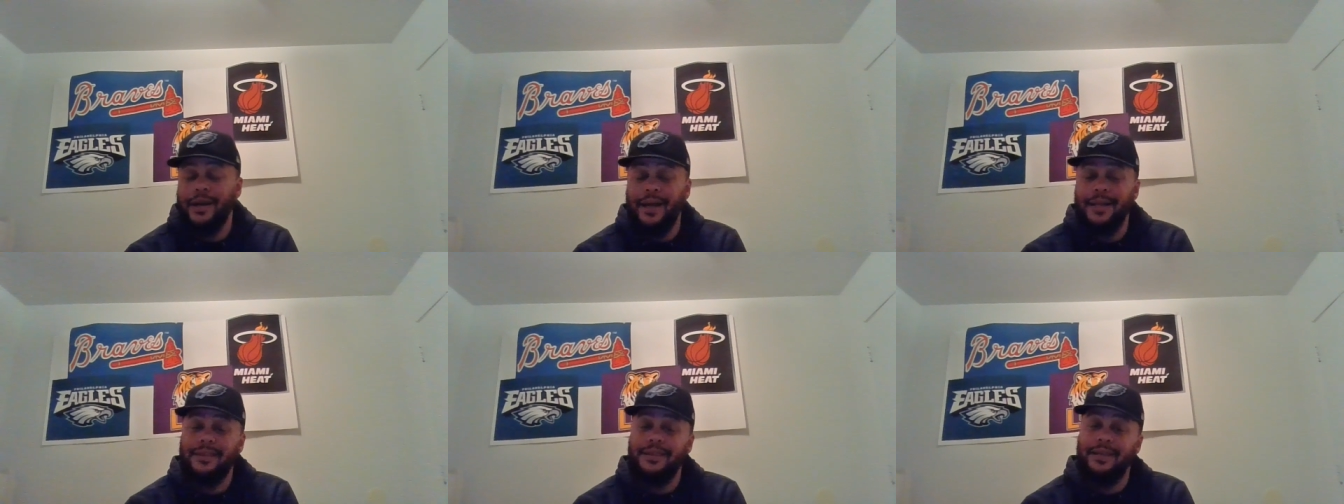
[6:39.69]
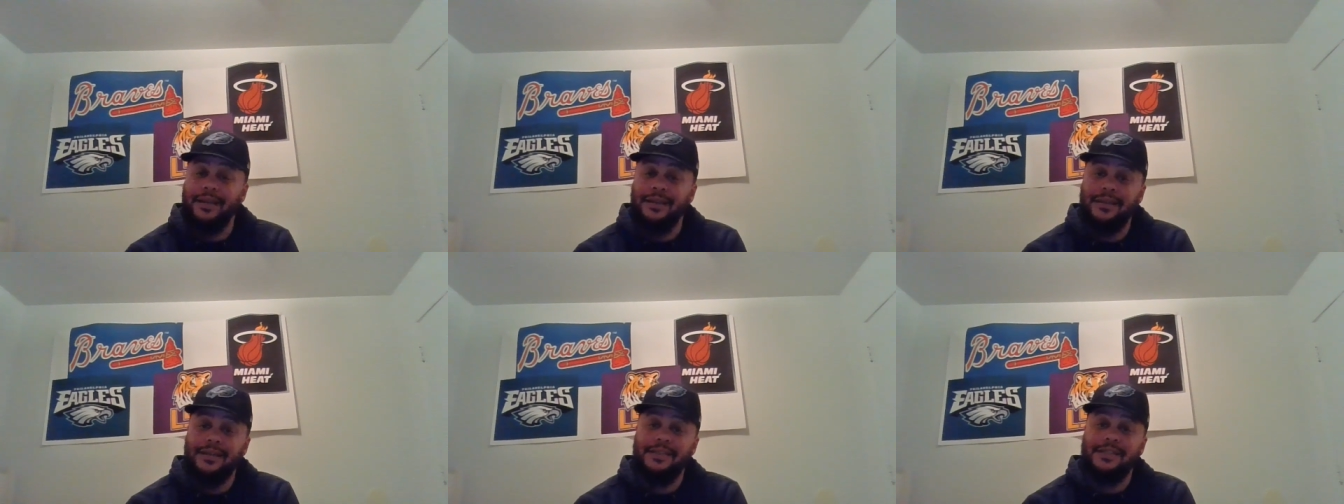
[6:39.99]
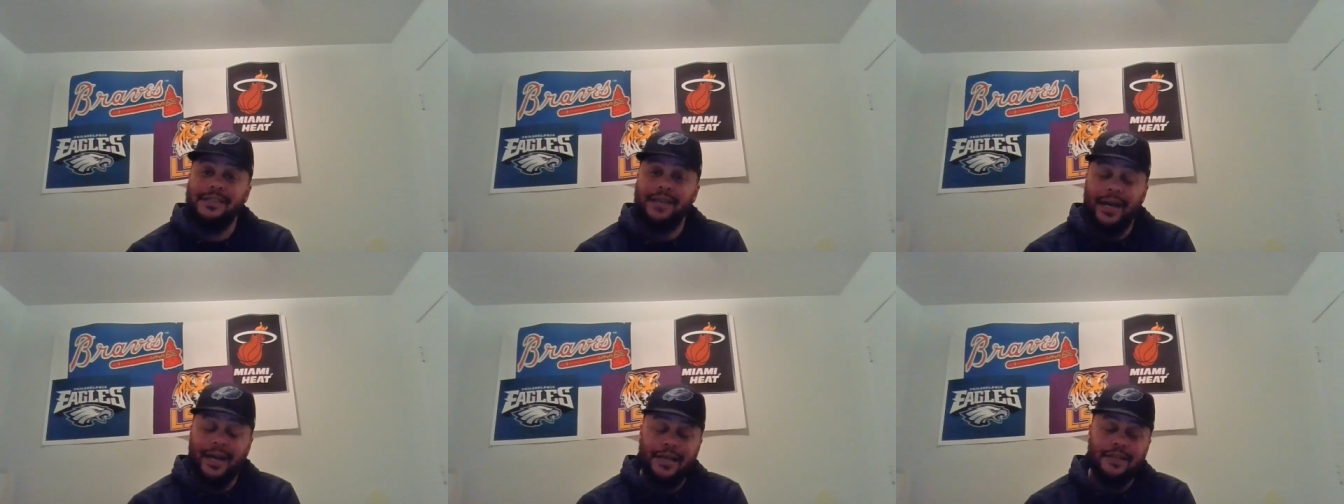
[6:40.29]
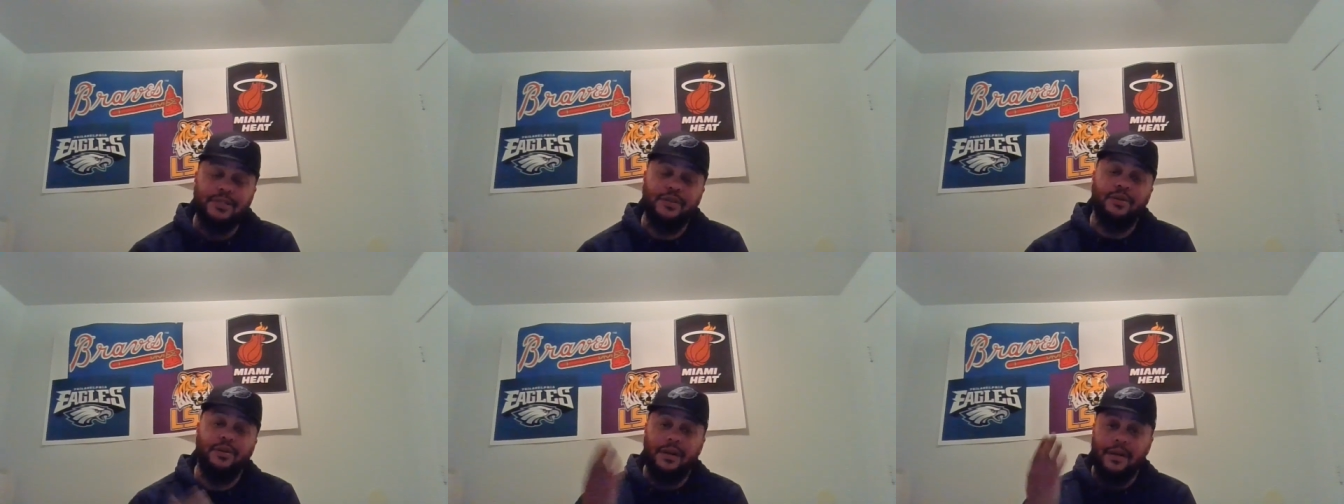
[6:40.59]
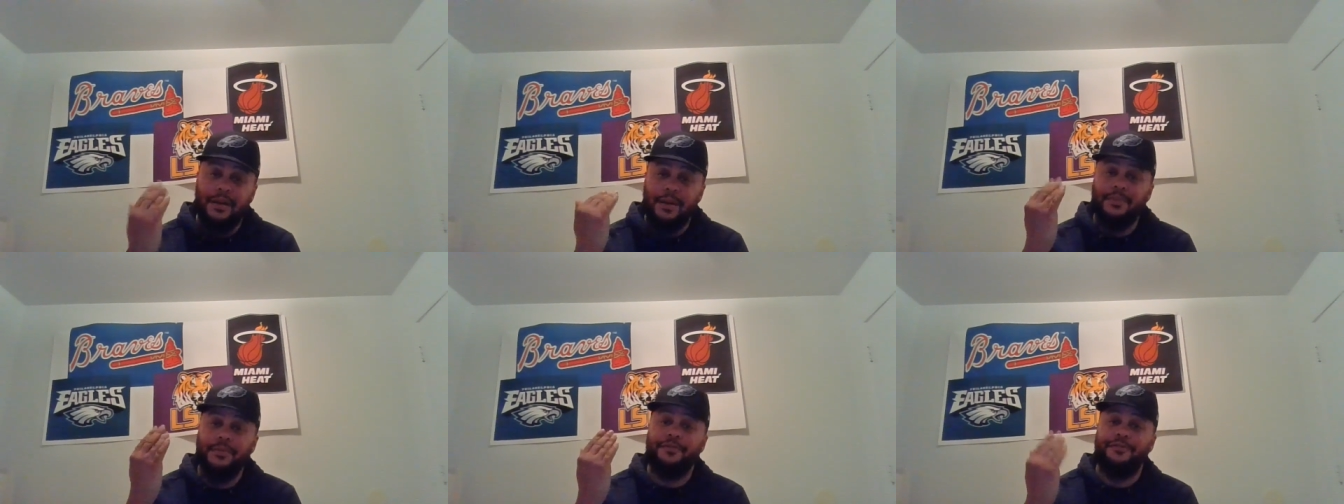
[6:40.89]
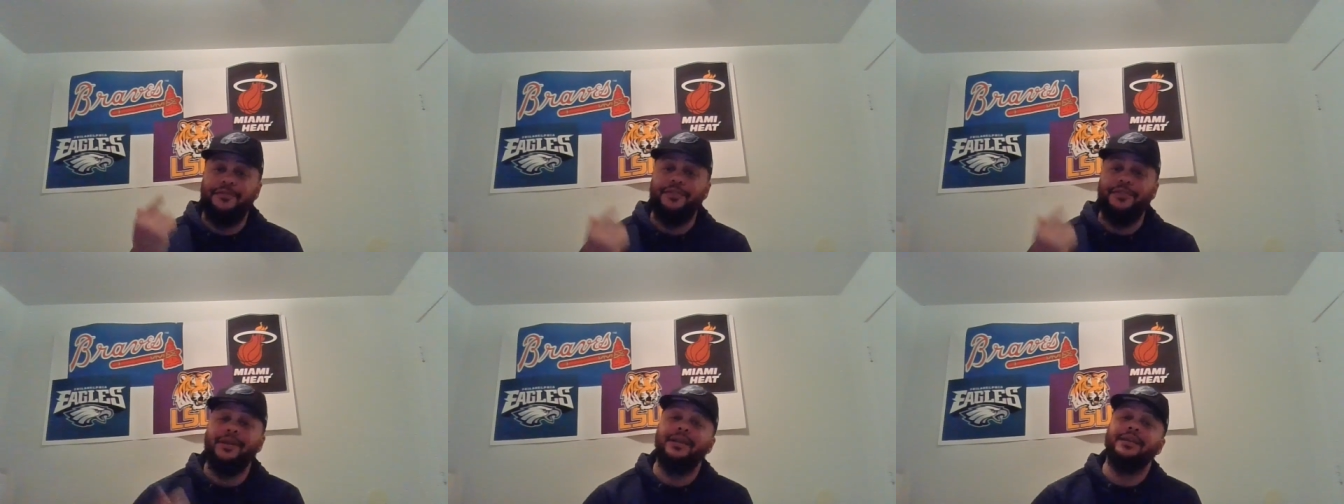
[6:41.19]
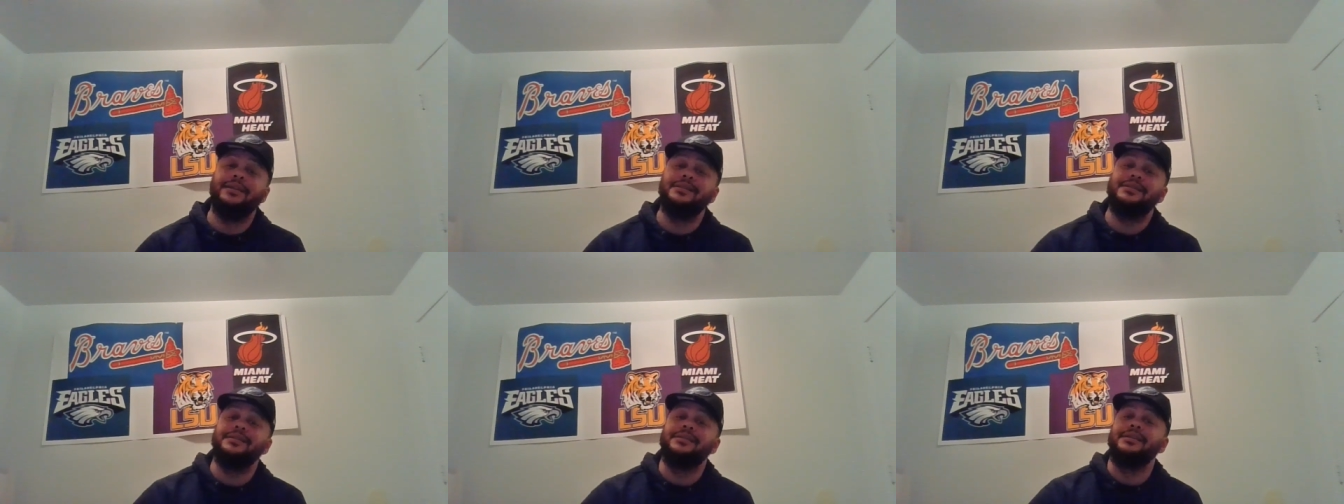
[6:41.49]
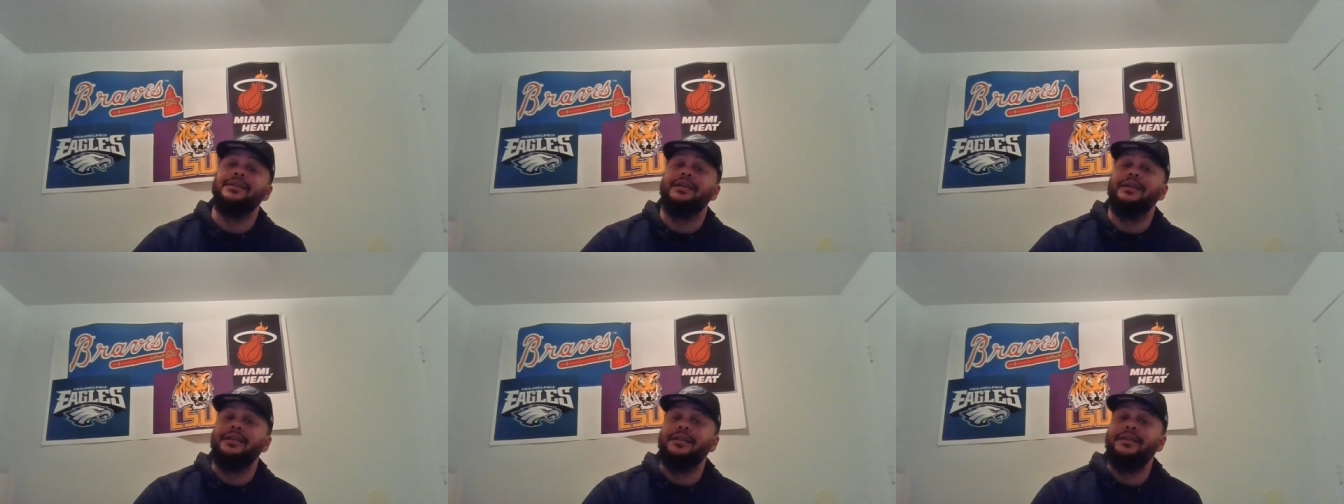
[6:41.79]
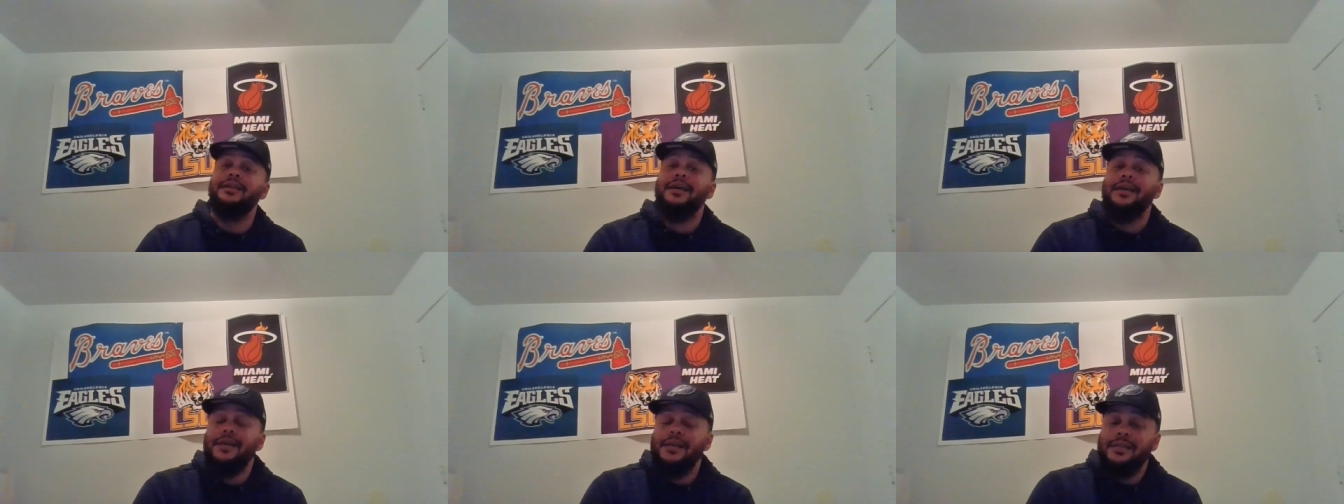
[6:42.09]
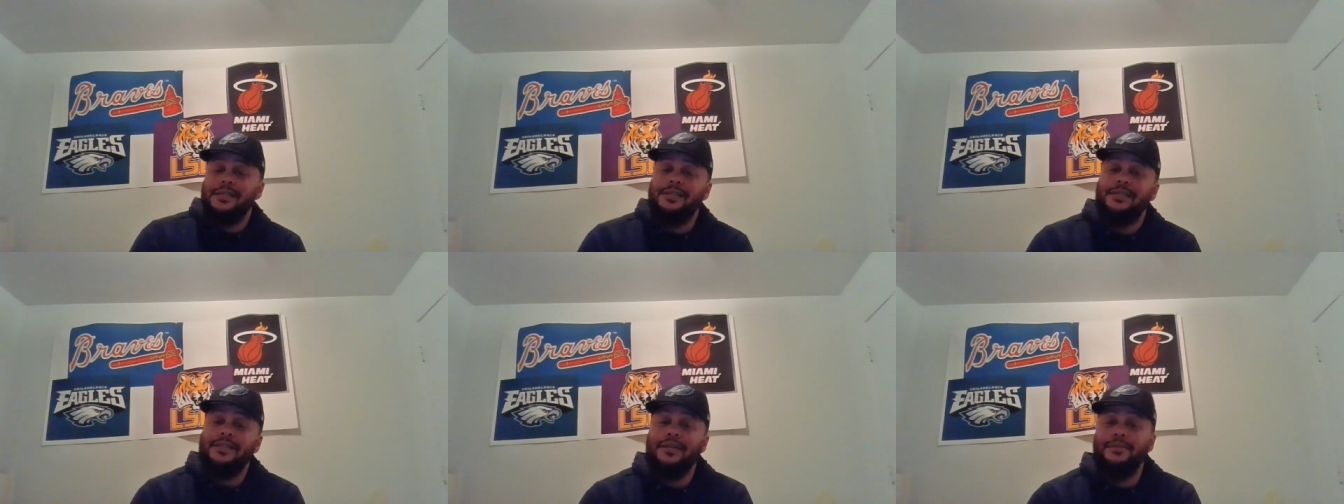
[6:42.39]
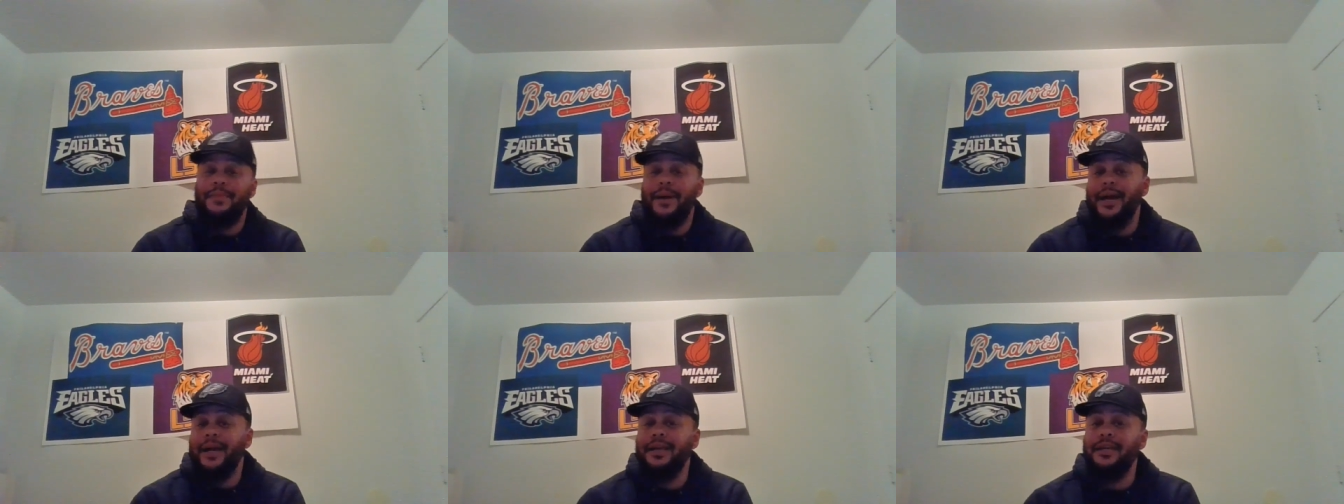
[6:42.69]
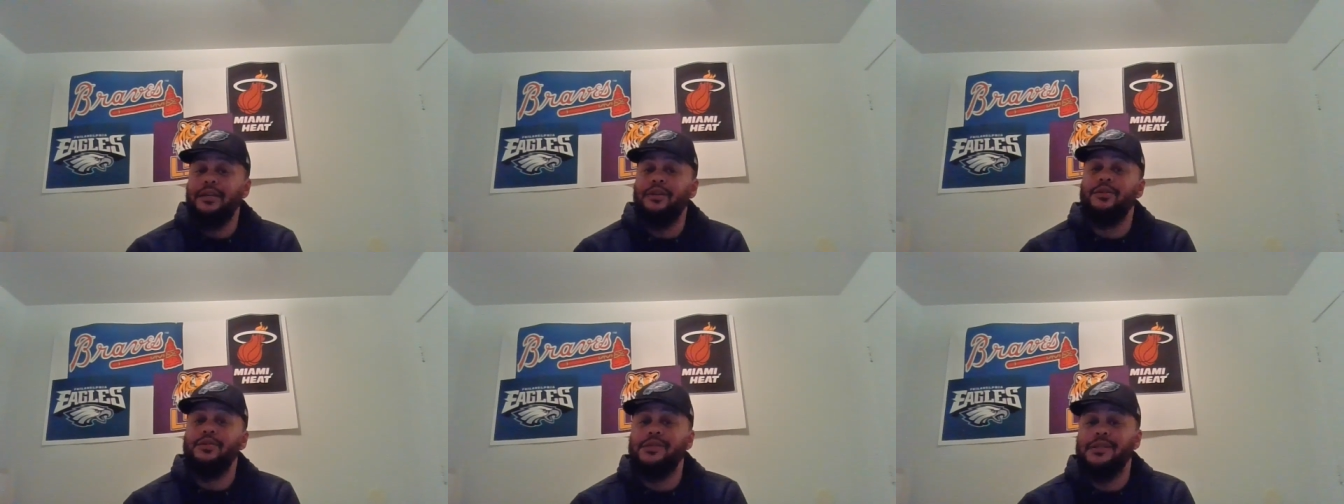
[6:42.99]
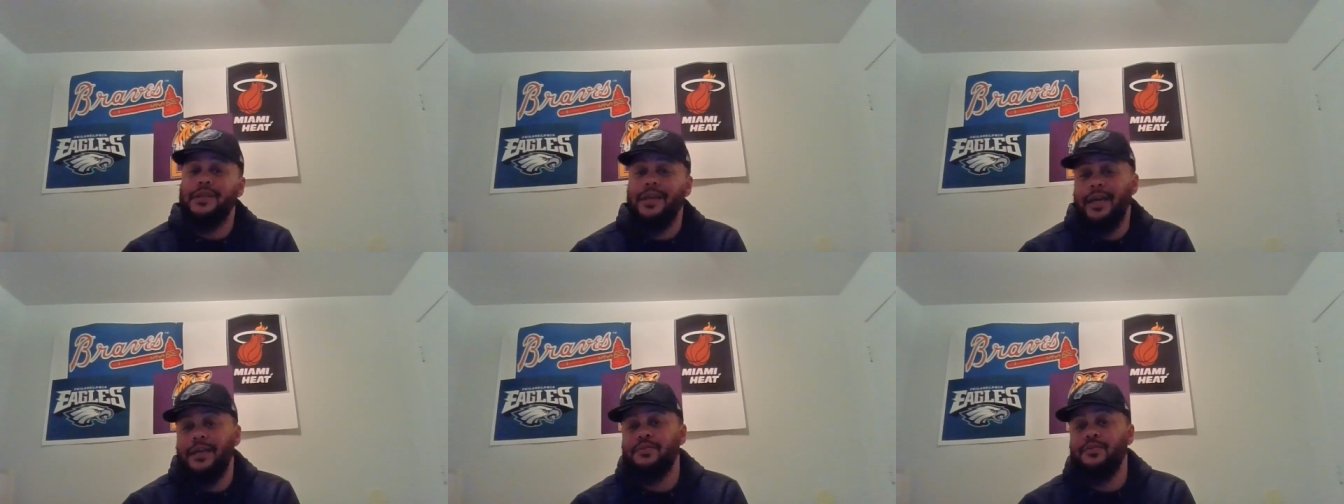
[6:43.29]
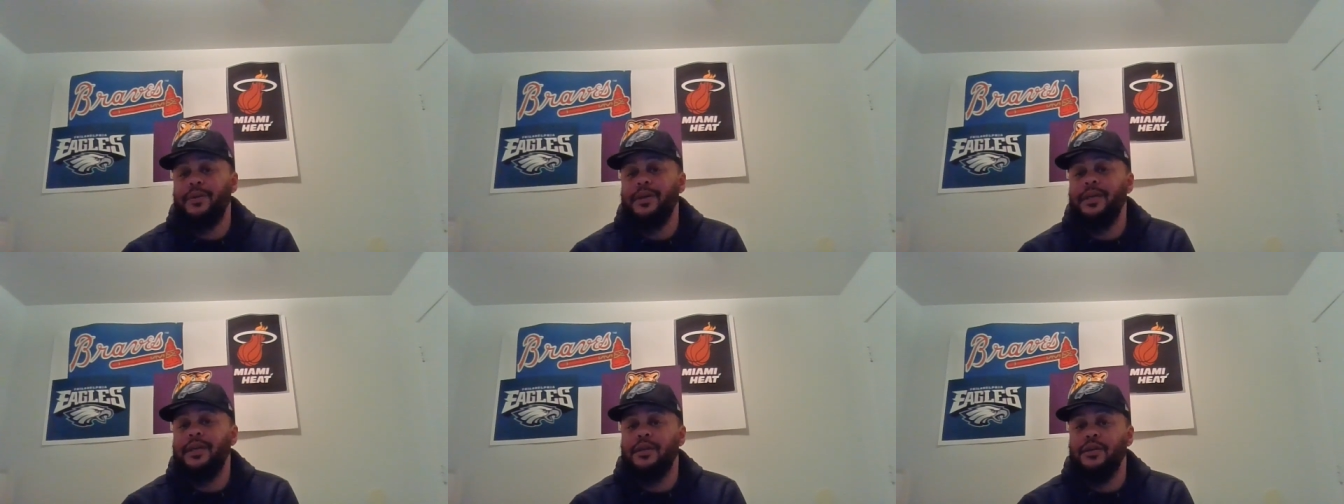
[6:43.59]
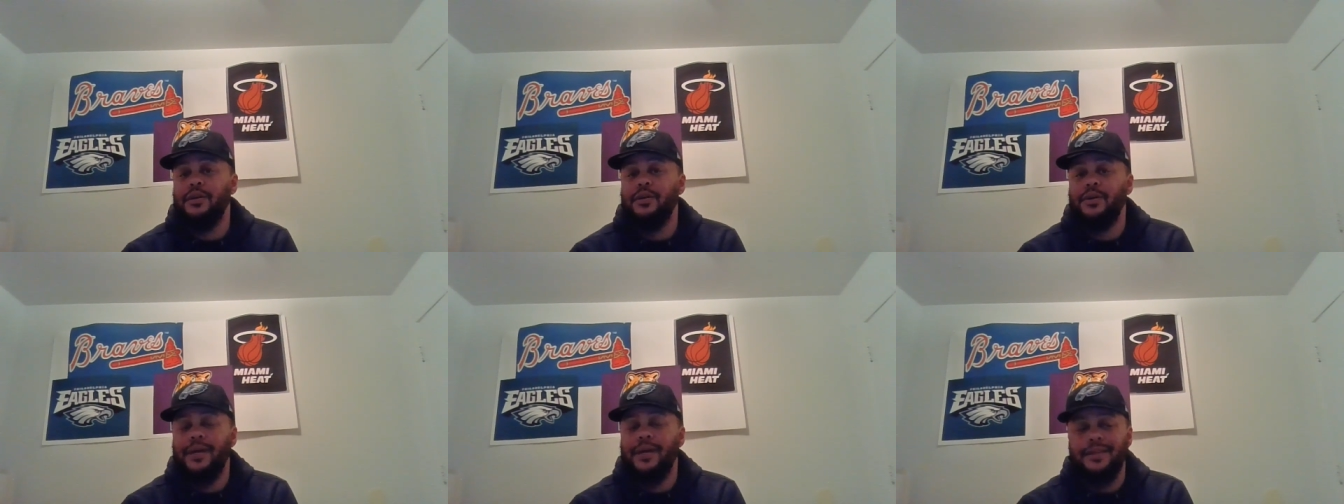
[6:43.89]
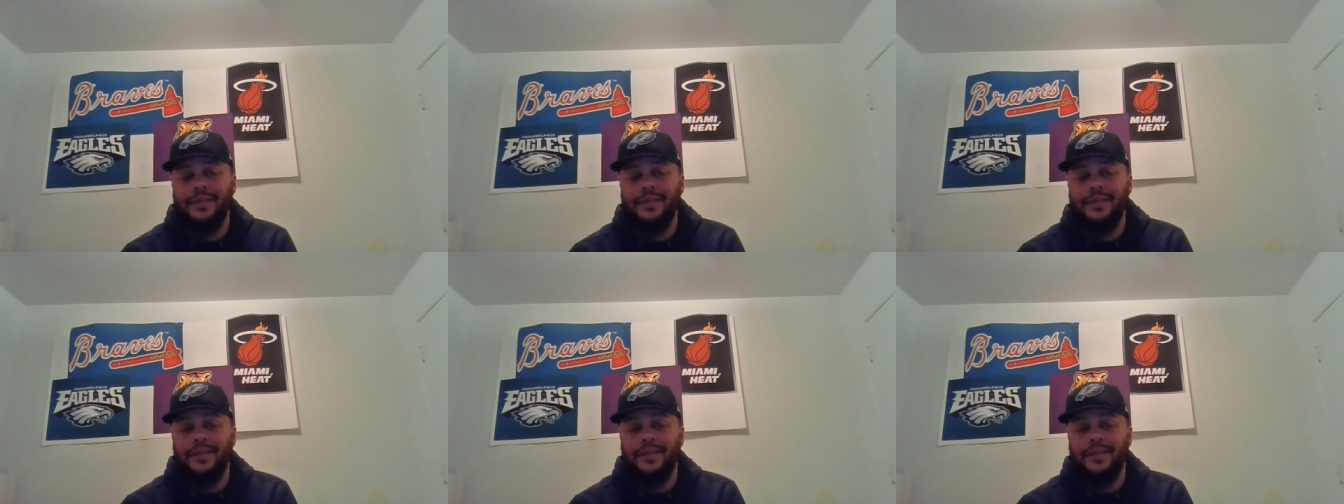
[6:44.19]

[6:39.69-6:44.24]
And I think the Giants gonna come to Philly to see the see my Eagles next week, yo.